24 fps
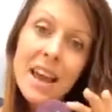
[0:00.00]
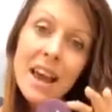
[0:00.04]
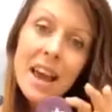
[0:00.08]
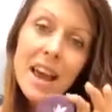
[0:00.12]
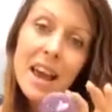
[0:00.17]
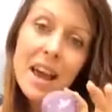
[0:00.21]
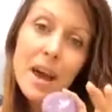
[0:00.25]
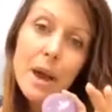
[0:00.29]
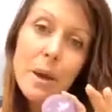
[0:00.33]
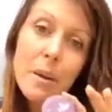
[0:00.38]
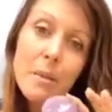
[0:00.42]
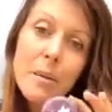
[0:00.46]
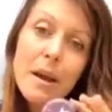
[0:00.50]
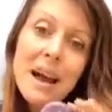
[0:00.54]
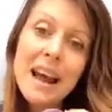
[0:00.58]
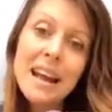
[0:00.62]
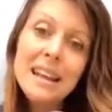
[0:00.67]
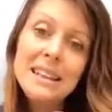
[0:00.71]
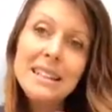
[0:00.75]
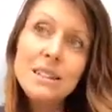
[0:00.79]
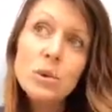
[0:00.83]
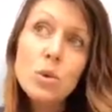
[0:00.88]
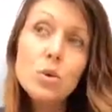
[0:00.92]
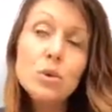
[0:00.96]

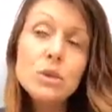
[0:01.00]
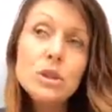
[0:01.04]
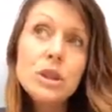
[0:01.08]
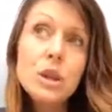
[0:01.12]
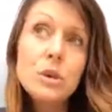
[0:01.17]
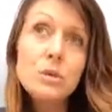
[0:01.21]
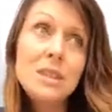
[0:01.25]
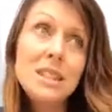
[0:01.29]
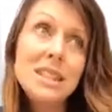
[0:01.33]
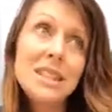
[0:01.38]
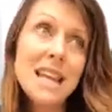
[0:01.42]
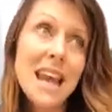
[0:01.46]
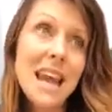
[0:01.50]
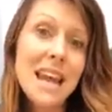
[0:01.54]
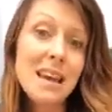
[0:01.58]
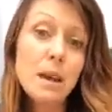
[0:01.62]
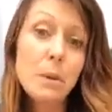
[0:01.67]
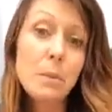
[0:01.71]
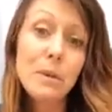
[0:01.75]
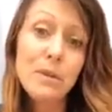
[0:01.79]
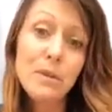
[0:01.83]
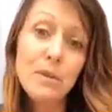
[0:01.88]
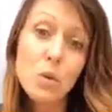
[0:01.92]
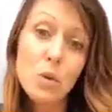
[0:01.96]
and also to take
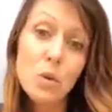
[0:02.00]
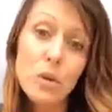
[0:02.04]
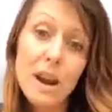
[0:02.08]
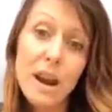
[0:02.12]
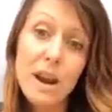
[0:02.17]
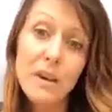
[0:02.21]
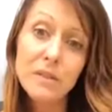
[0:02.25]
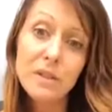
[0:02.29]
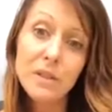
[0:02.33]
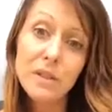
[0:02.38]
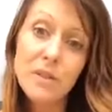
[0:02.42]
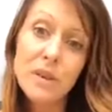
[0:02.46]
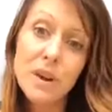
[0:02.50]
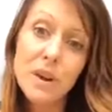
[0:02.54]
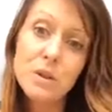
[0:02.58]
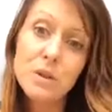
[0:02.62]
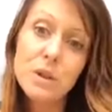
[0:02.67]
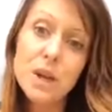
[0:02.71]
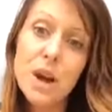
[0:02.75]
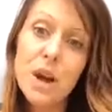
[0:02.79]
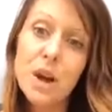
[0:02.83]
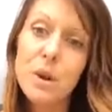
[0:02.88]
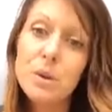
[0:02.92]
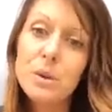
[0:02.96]
before and after
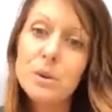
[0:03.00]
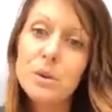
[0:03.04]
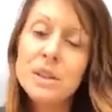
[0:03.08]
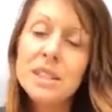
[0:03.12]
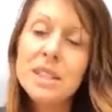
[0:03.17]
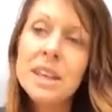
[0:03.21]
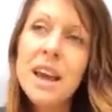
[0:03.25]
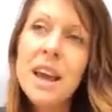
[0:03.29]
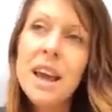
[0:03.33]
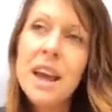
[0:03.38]
photos,